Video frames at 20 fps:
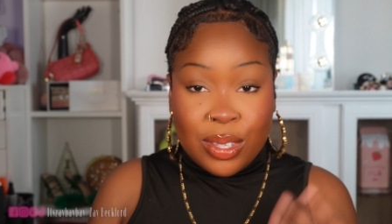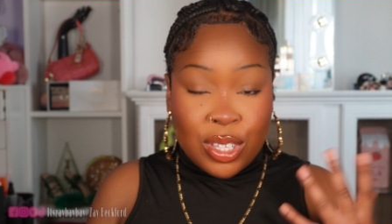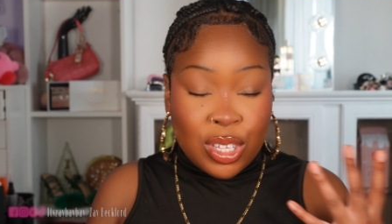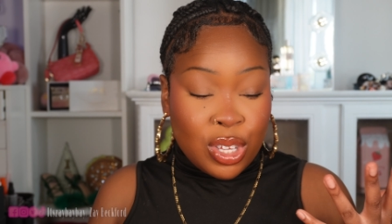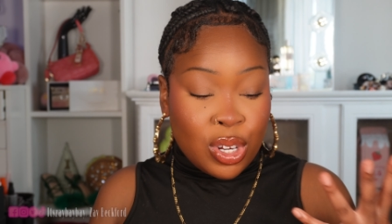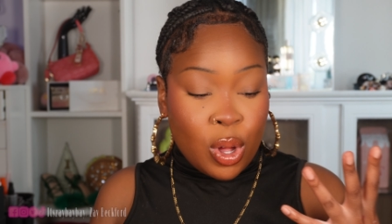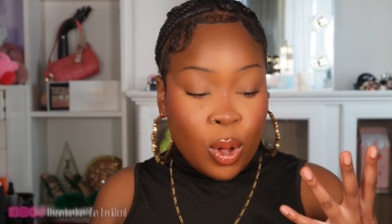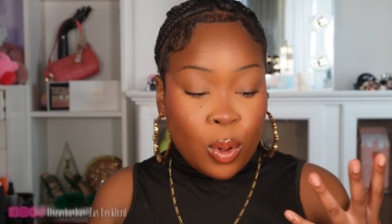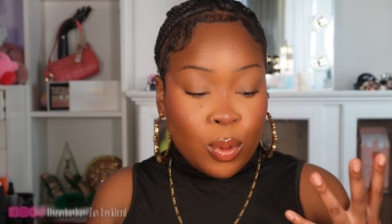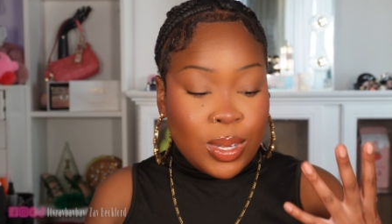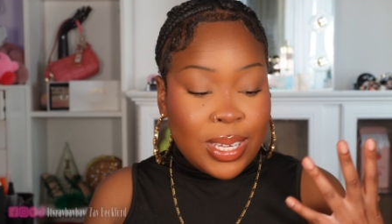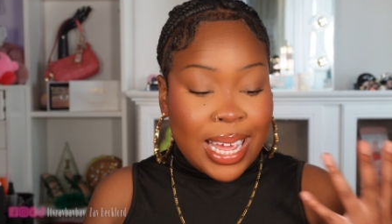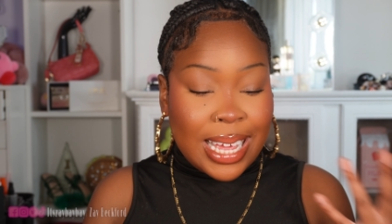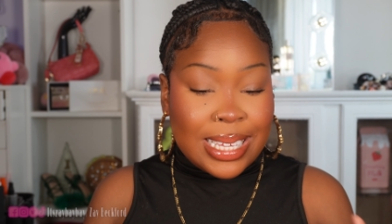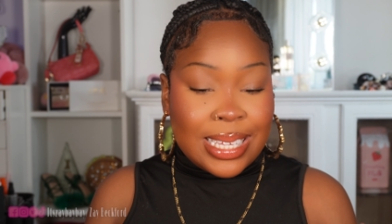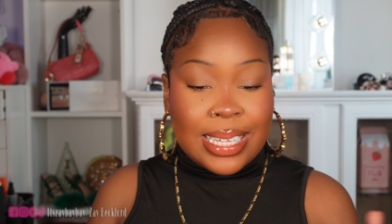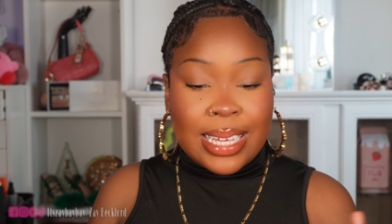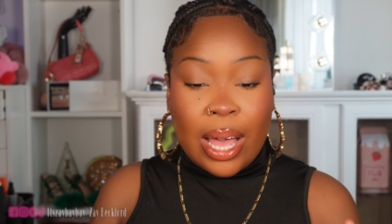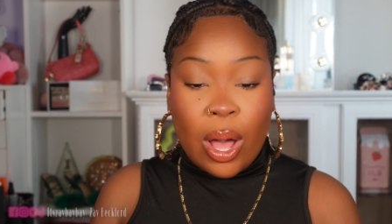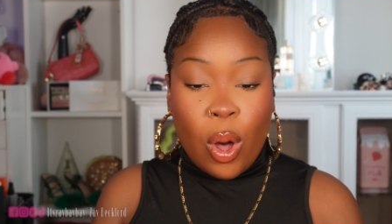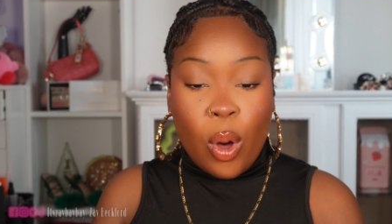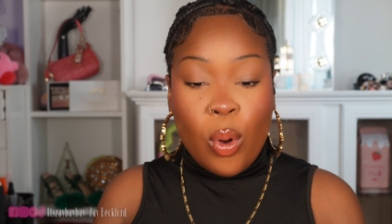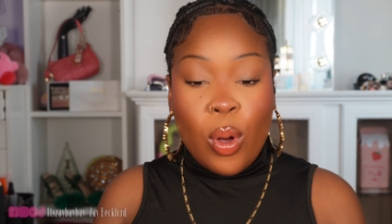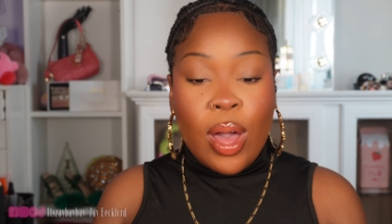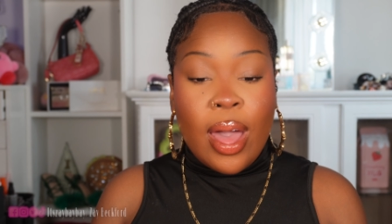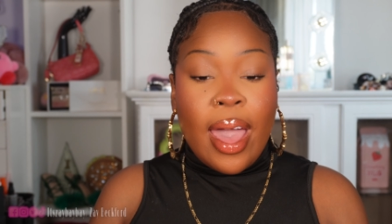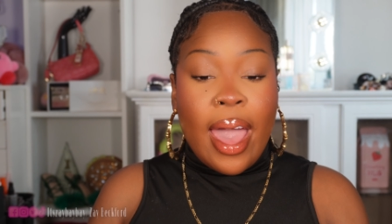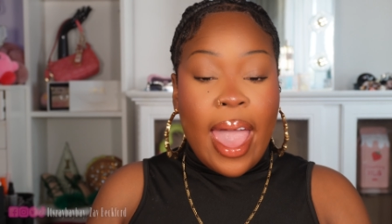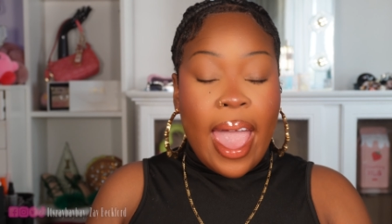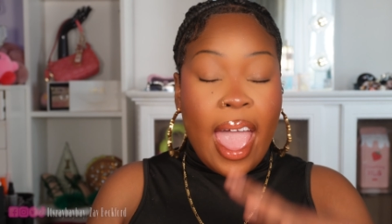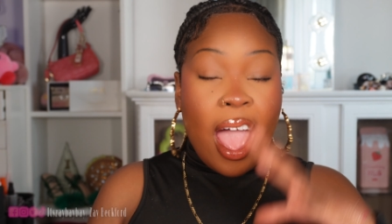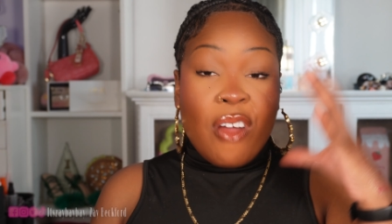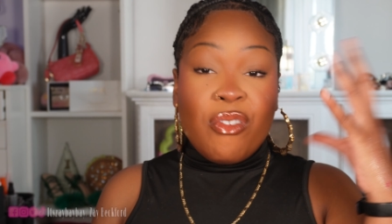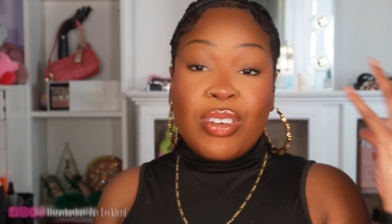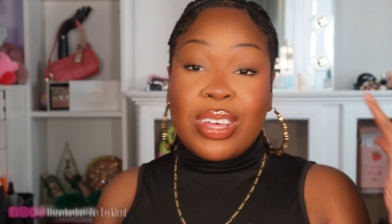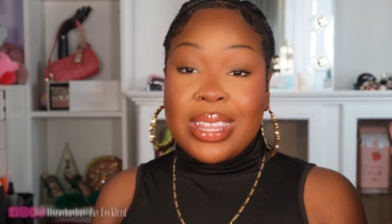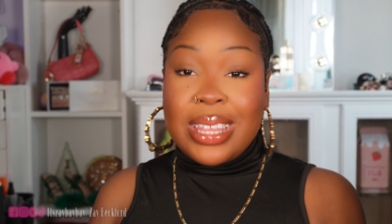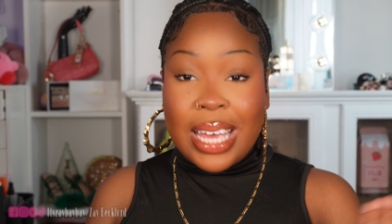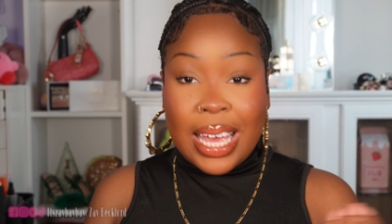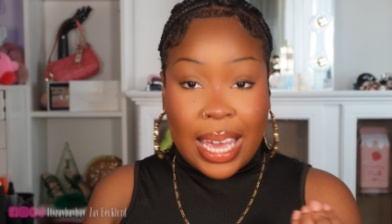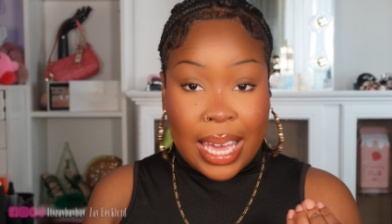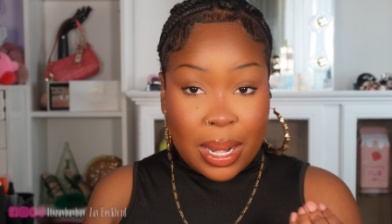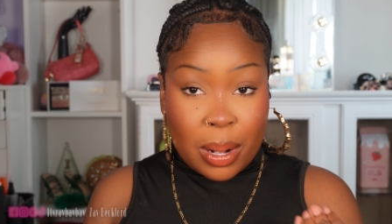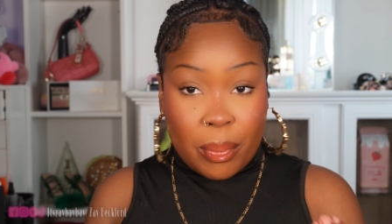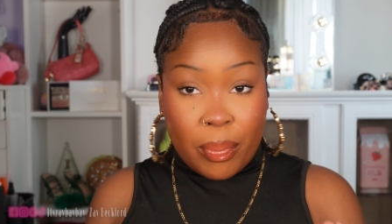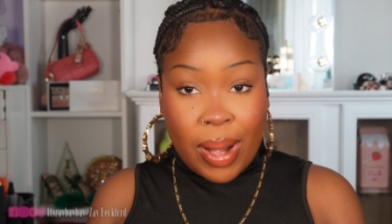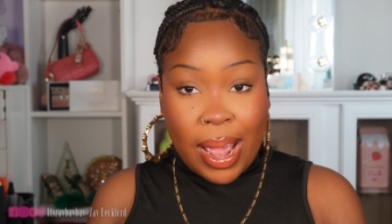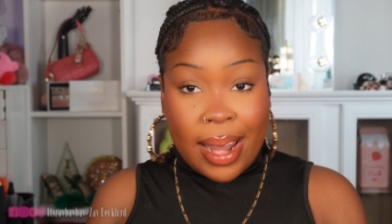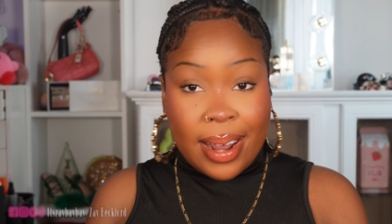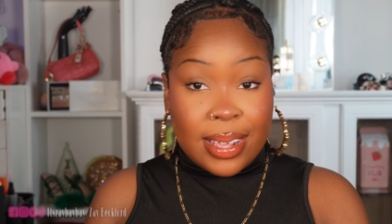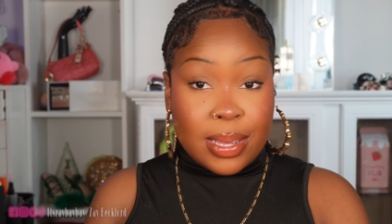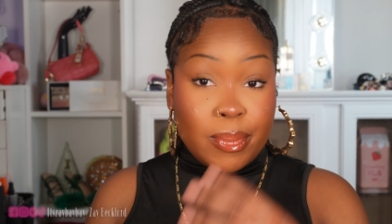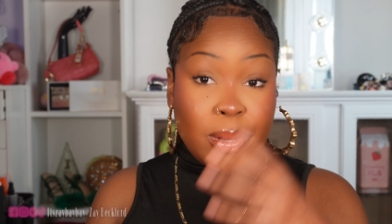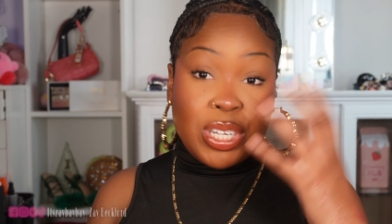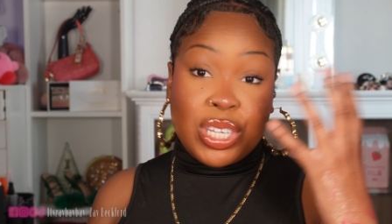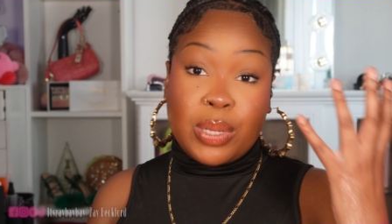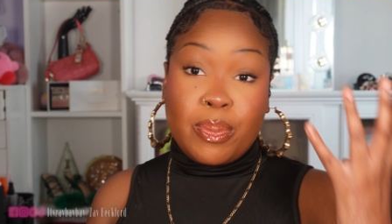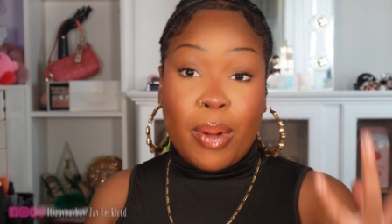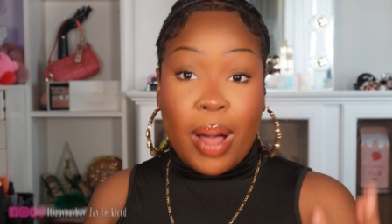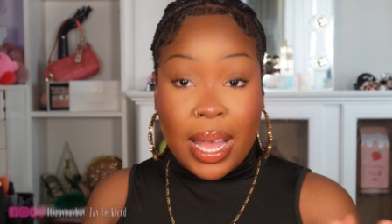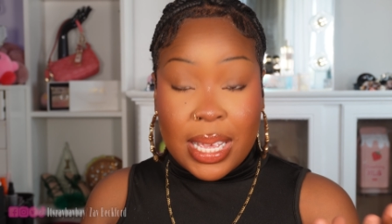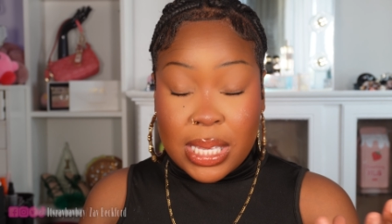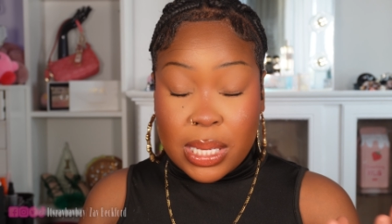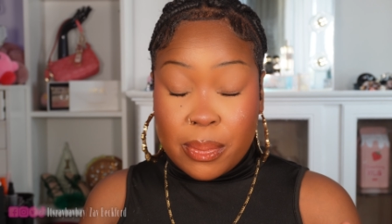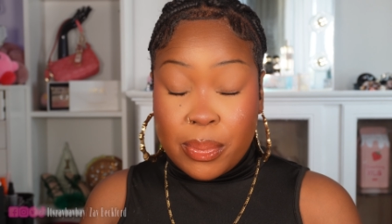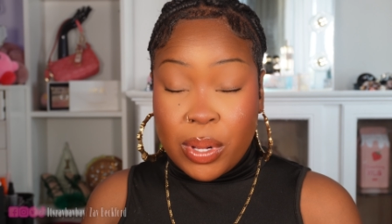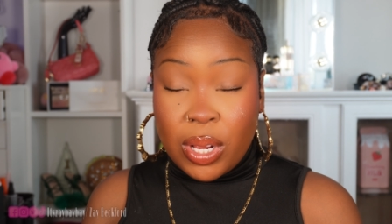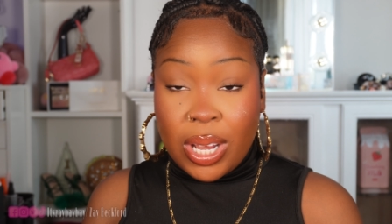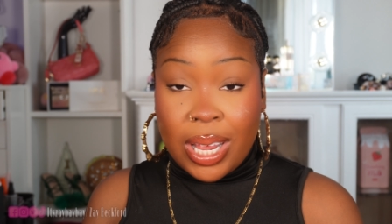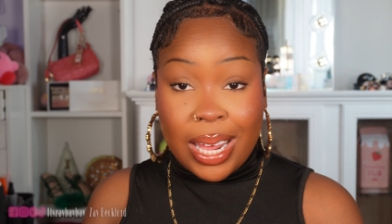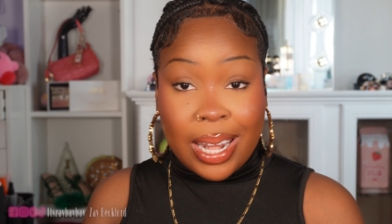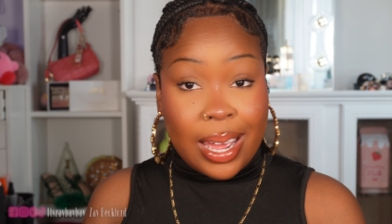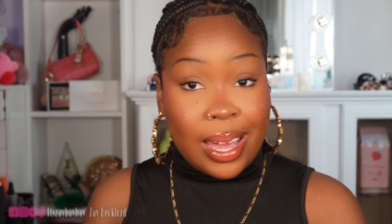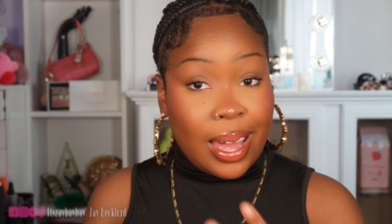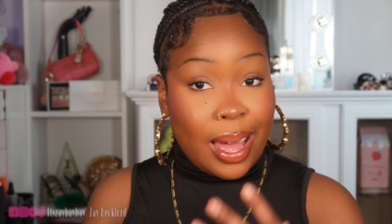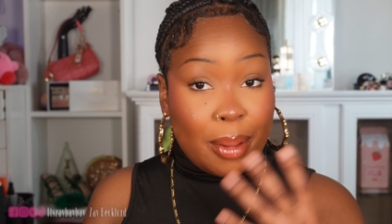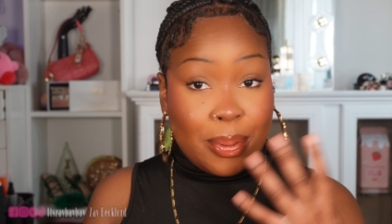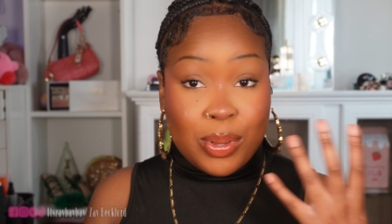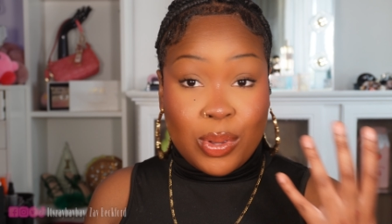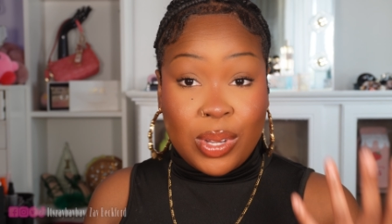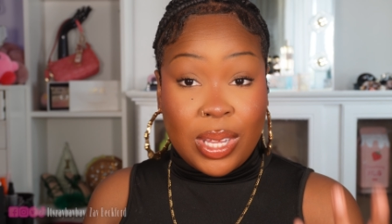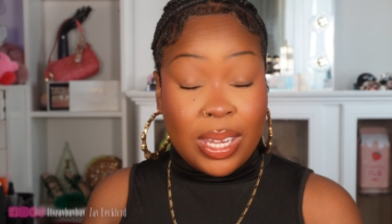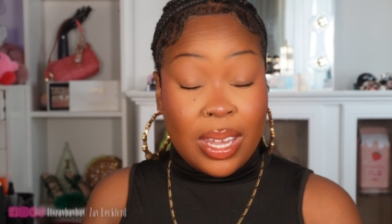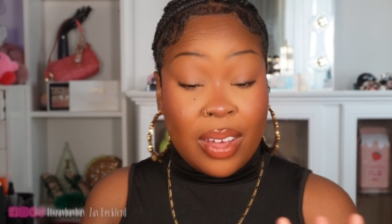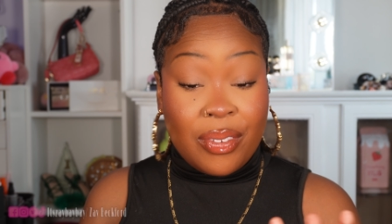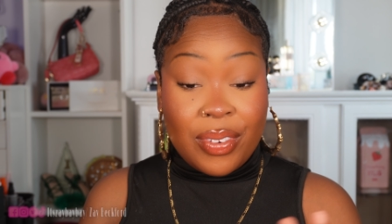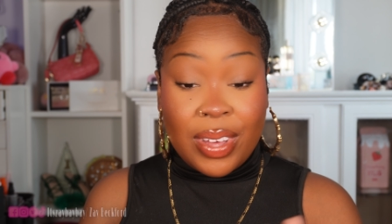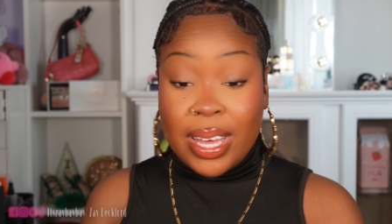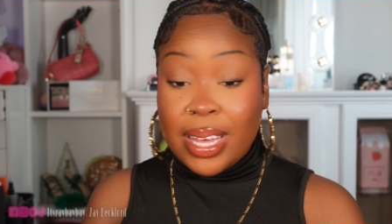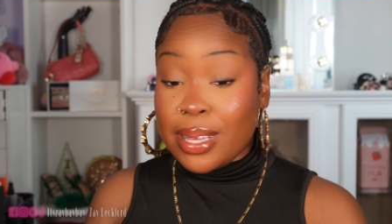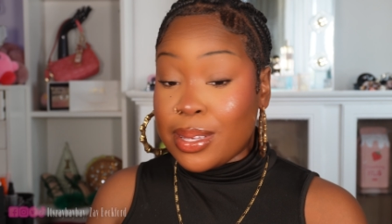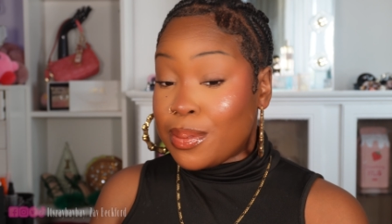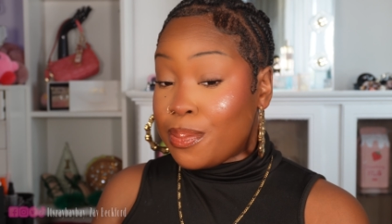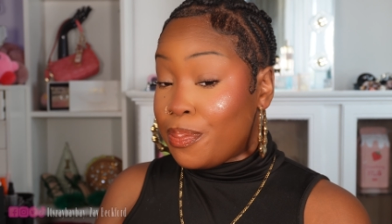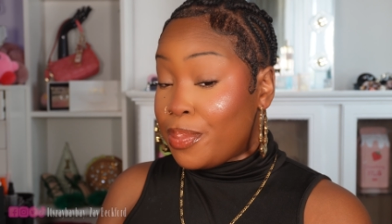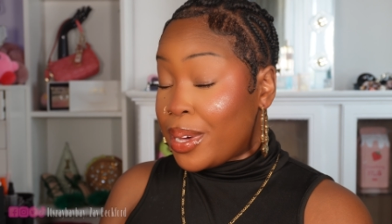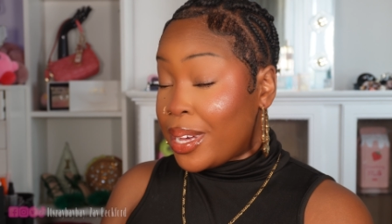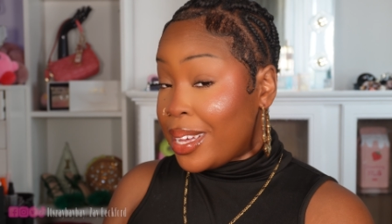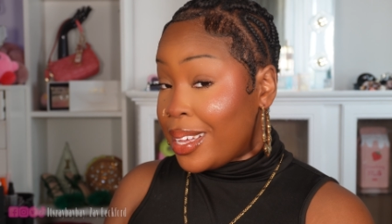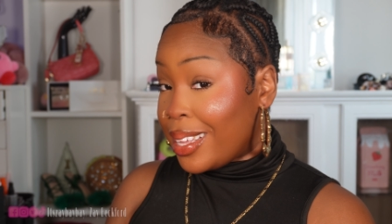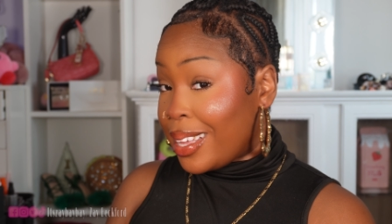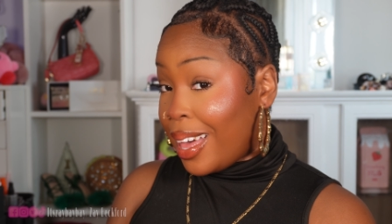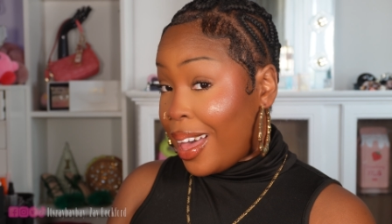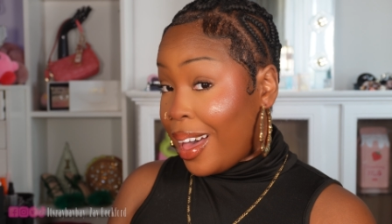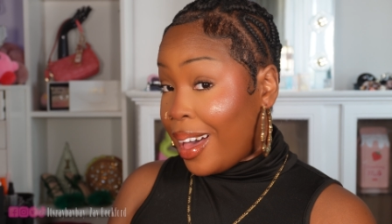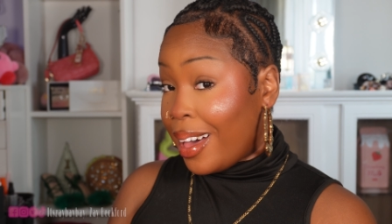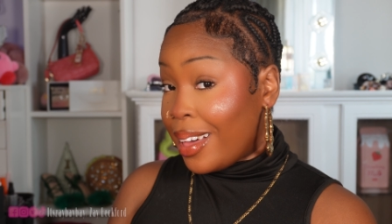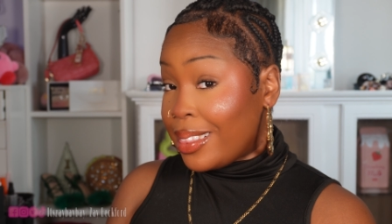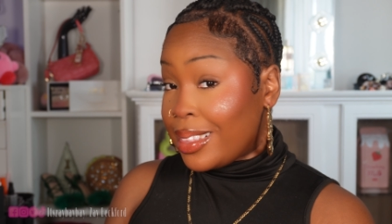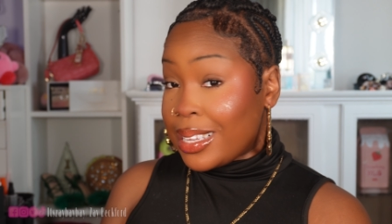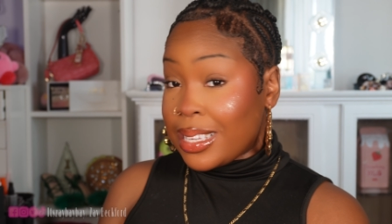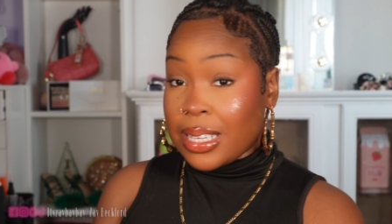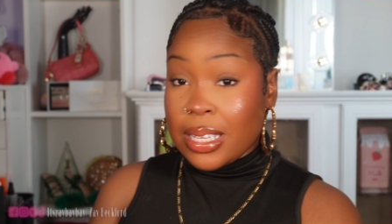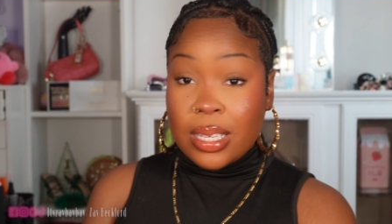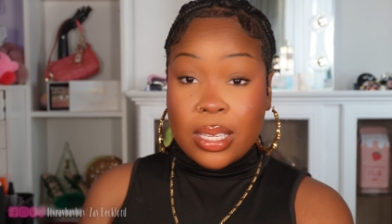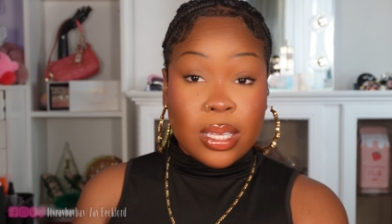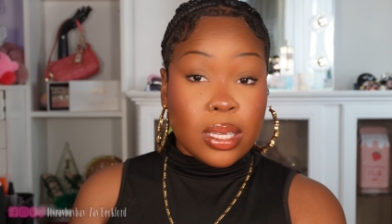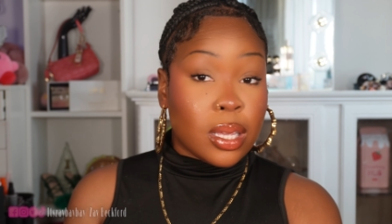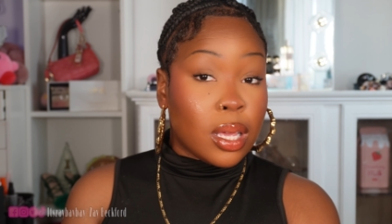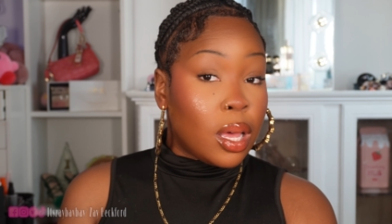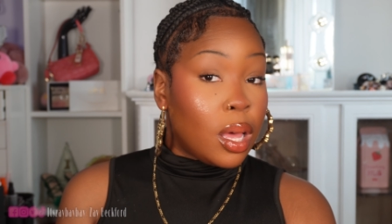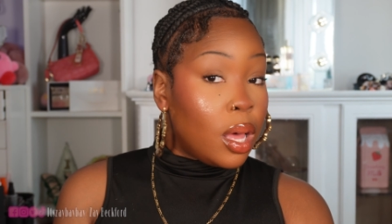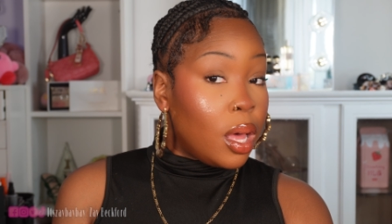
you know, testing out everything in a brand as much as possible, and I absolutely love it. But yeah, this is